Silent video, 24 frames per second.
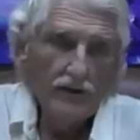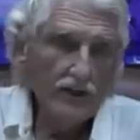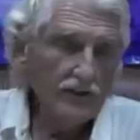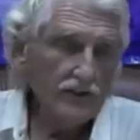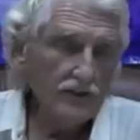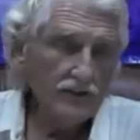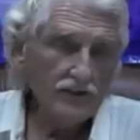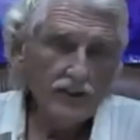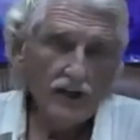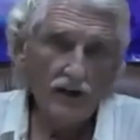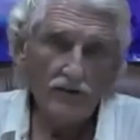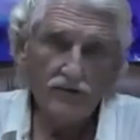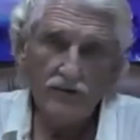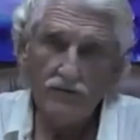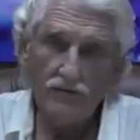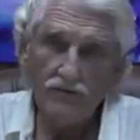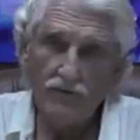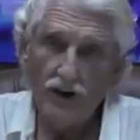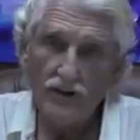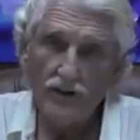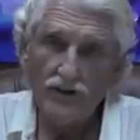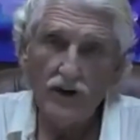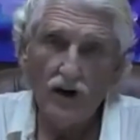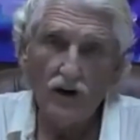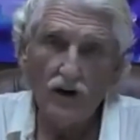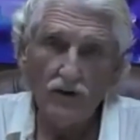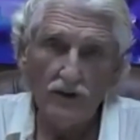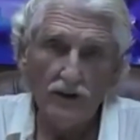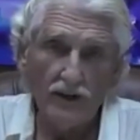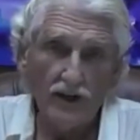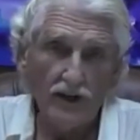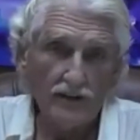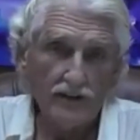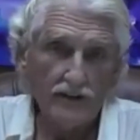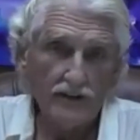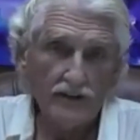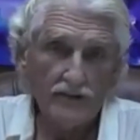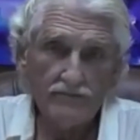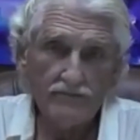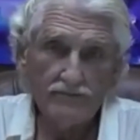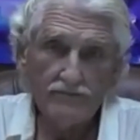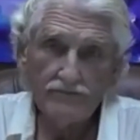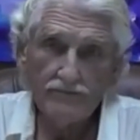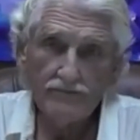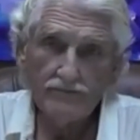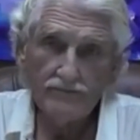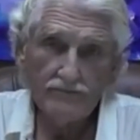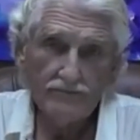yourself some fresh coconuts.
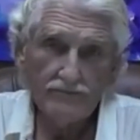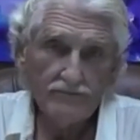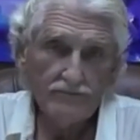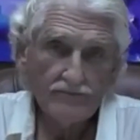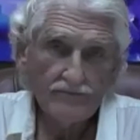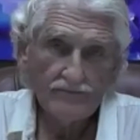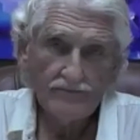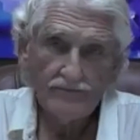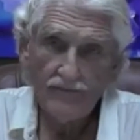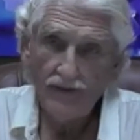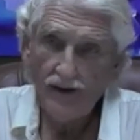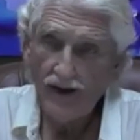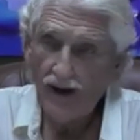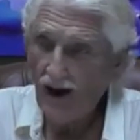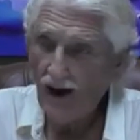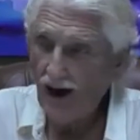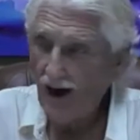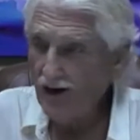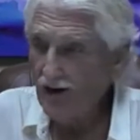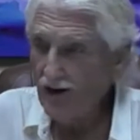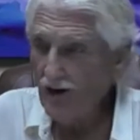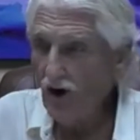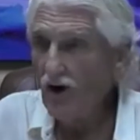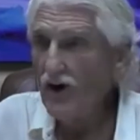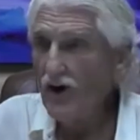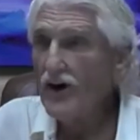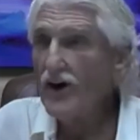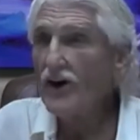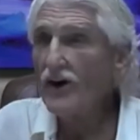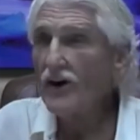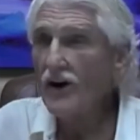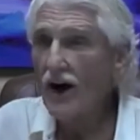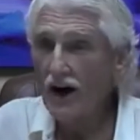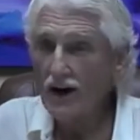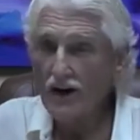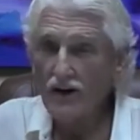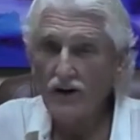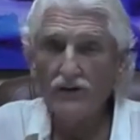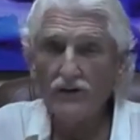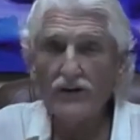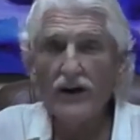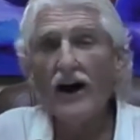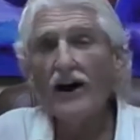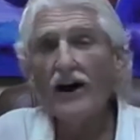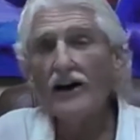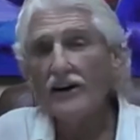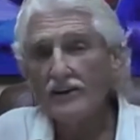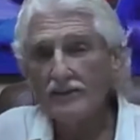I know here I can go
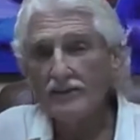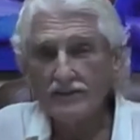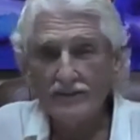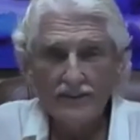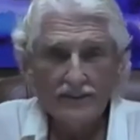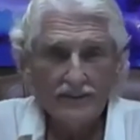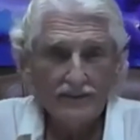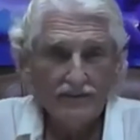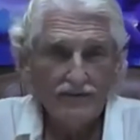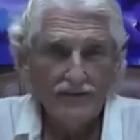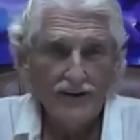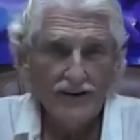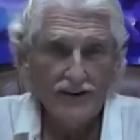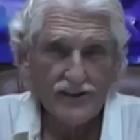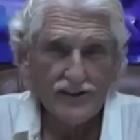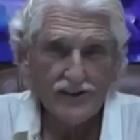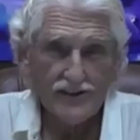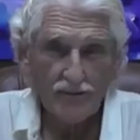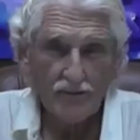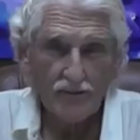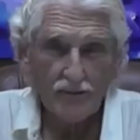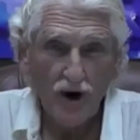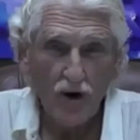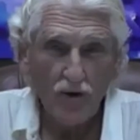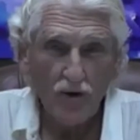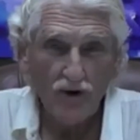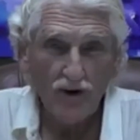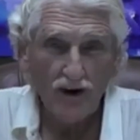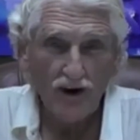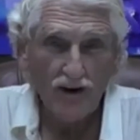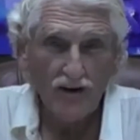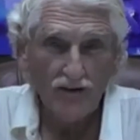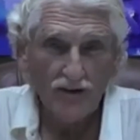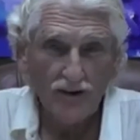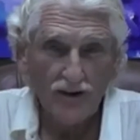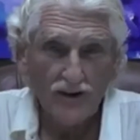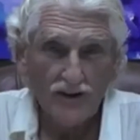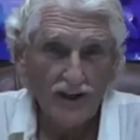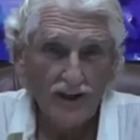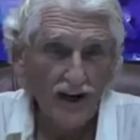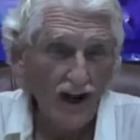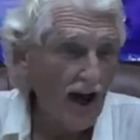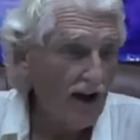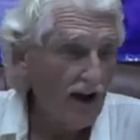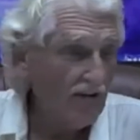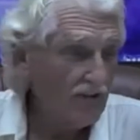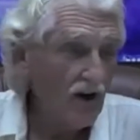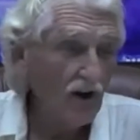down and visit some coconut trees, and
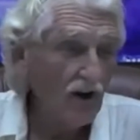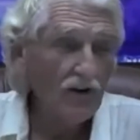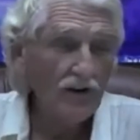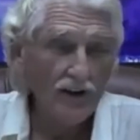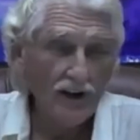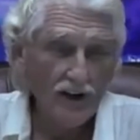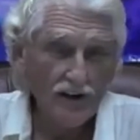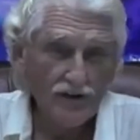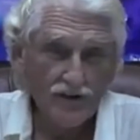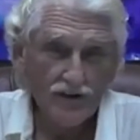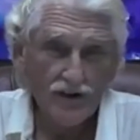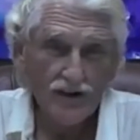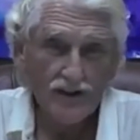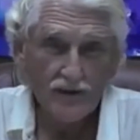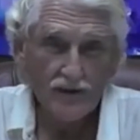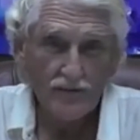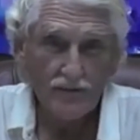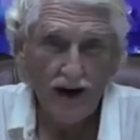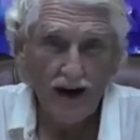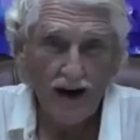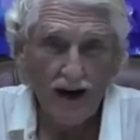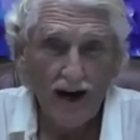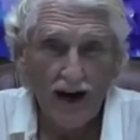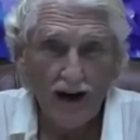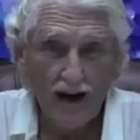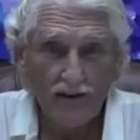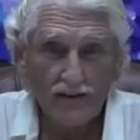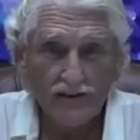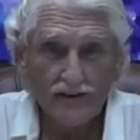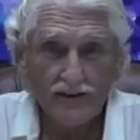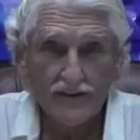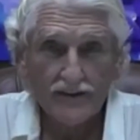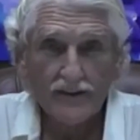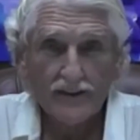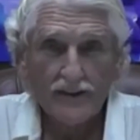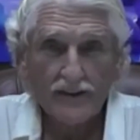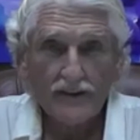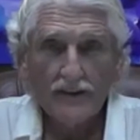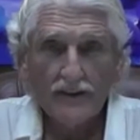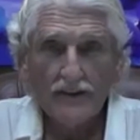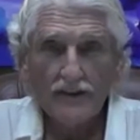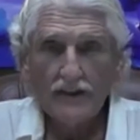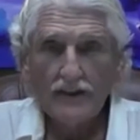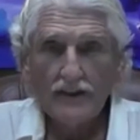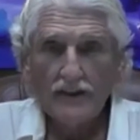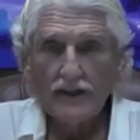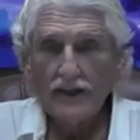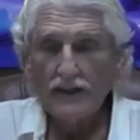I have coconut trees at my house.
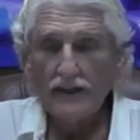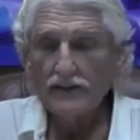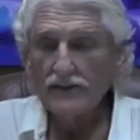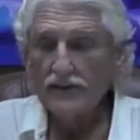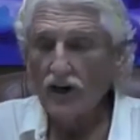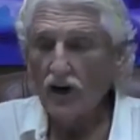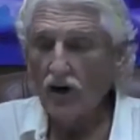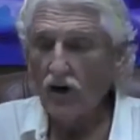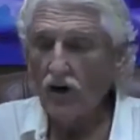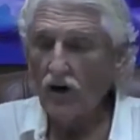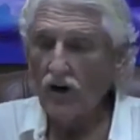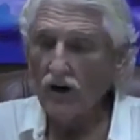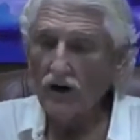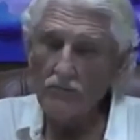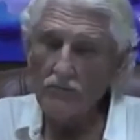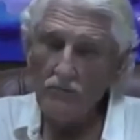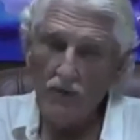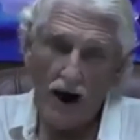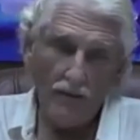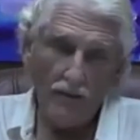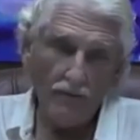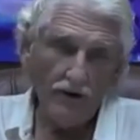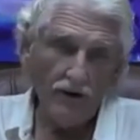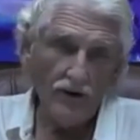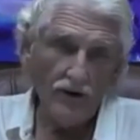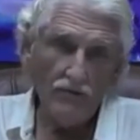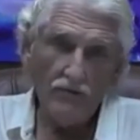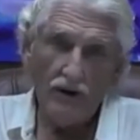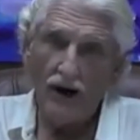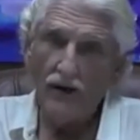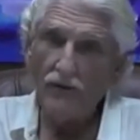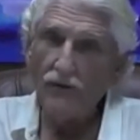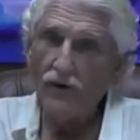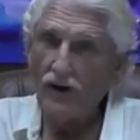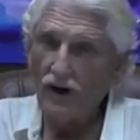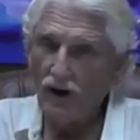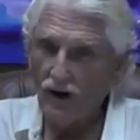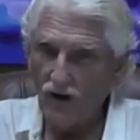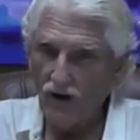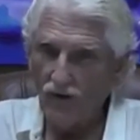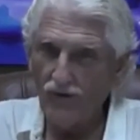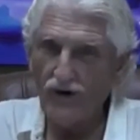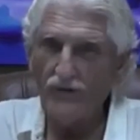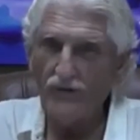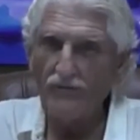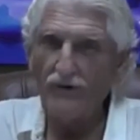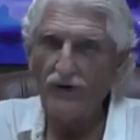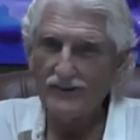And so on a mama, you might want to
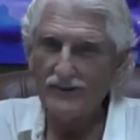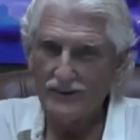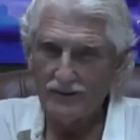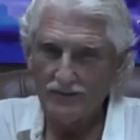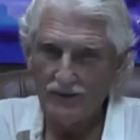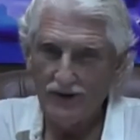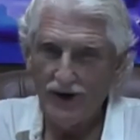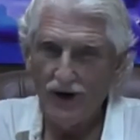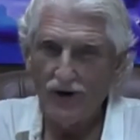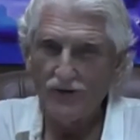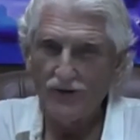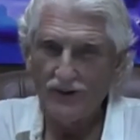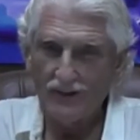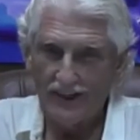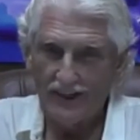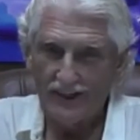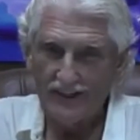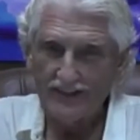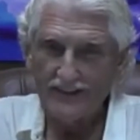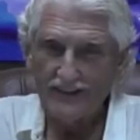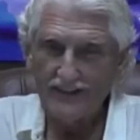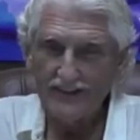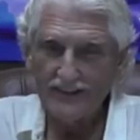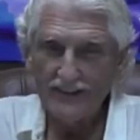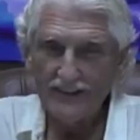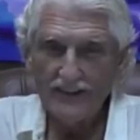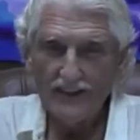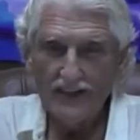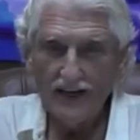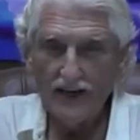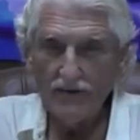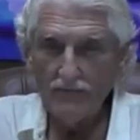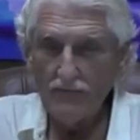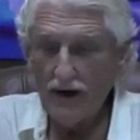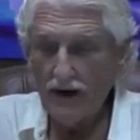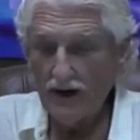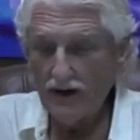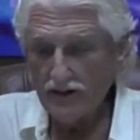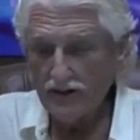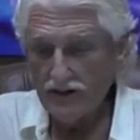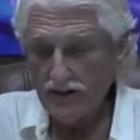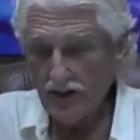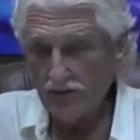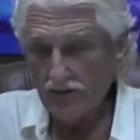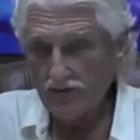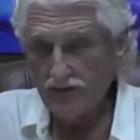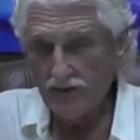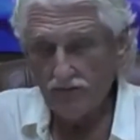load up on some coconuts and make
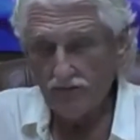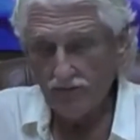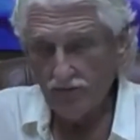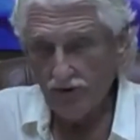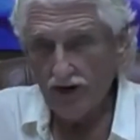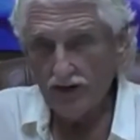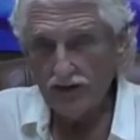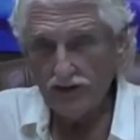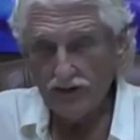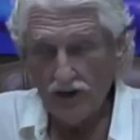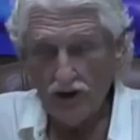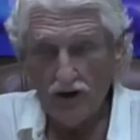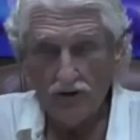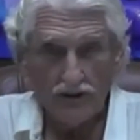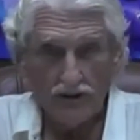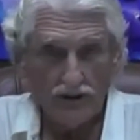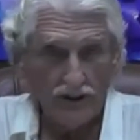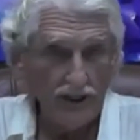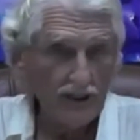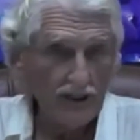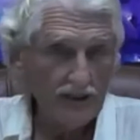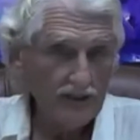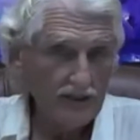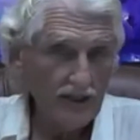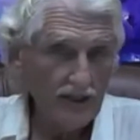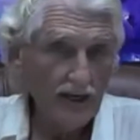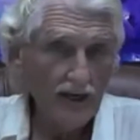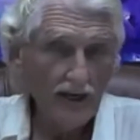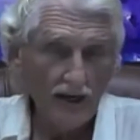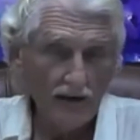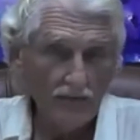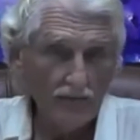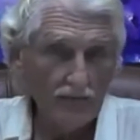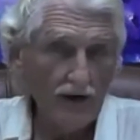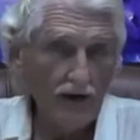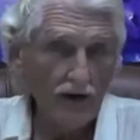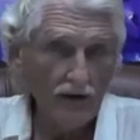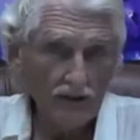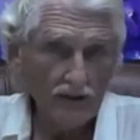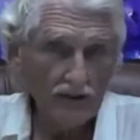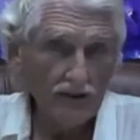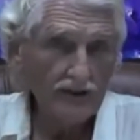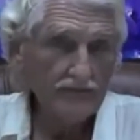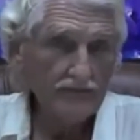yourself some fresh coconut milk.